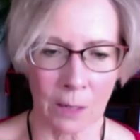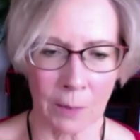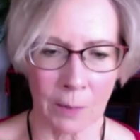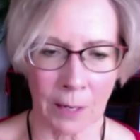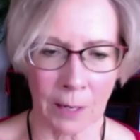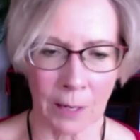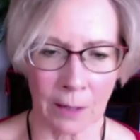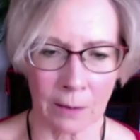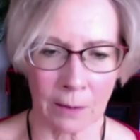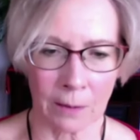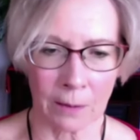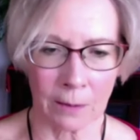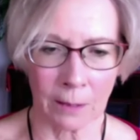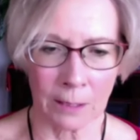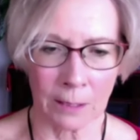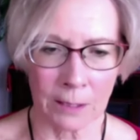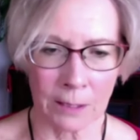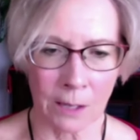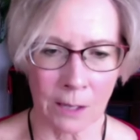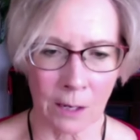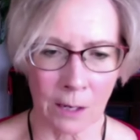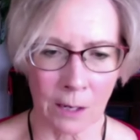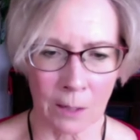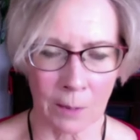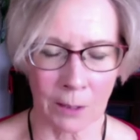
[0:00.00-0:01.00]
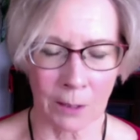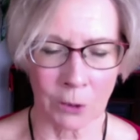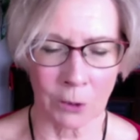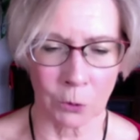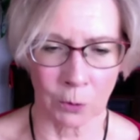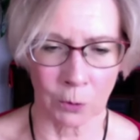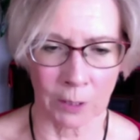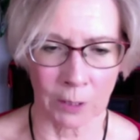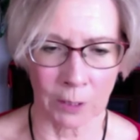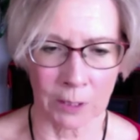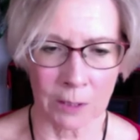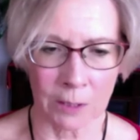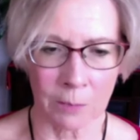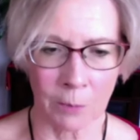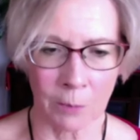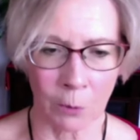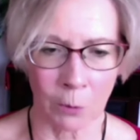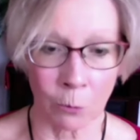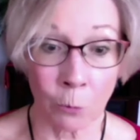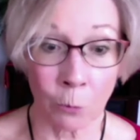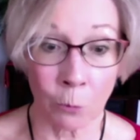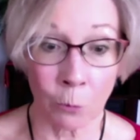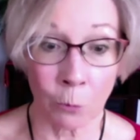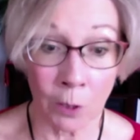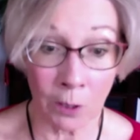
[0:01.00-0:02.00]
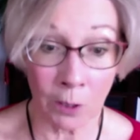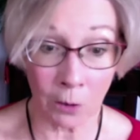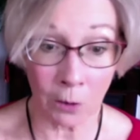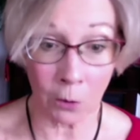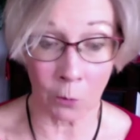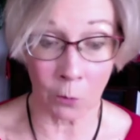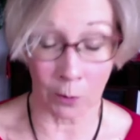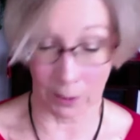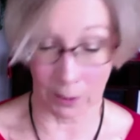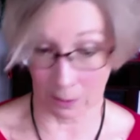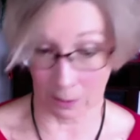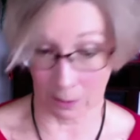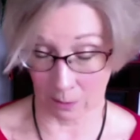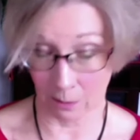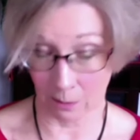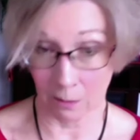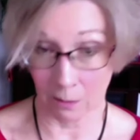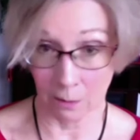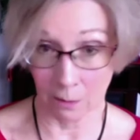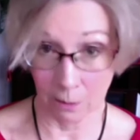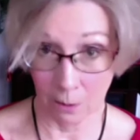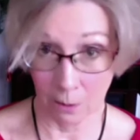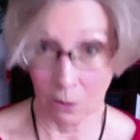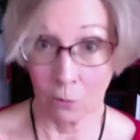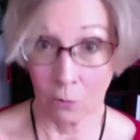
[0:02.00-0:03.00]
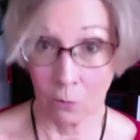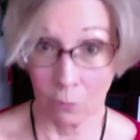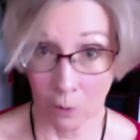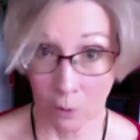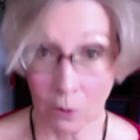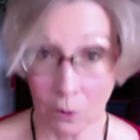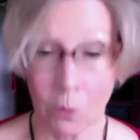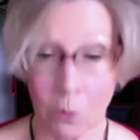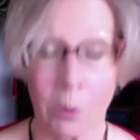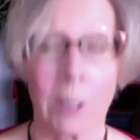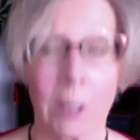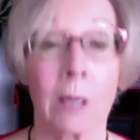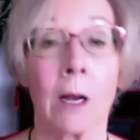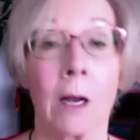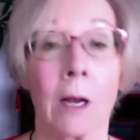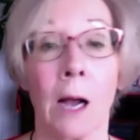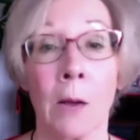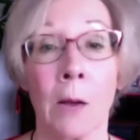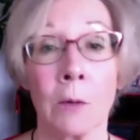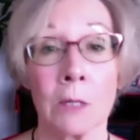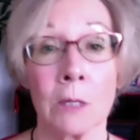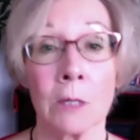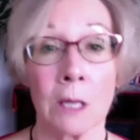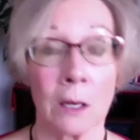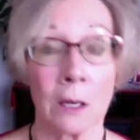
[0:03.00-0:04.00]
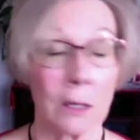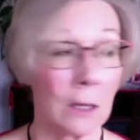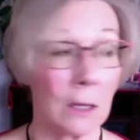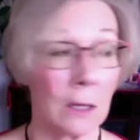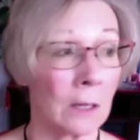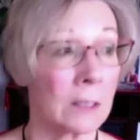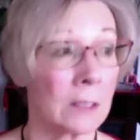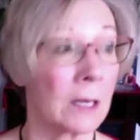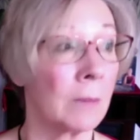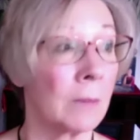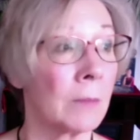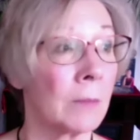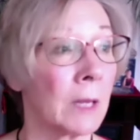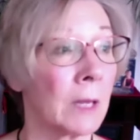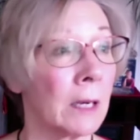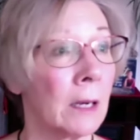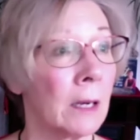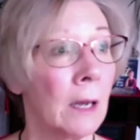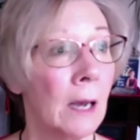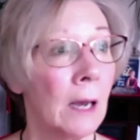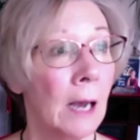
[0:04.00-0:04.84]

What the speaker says: about joints, but real quick, I will tell you all something.